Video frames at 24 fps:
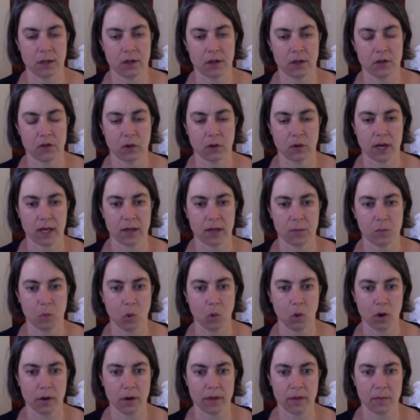So kind of
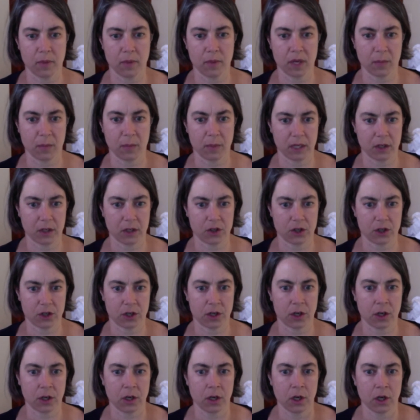more the big picture.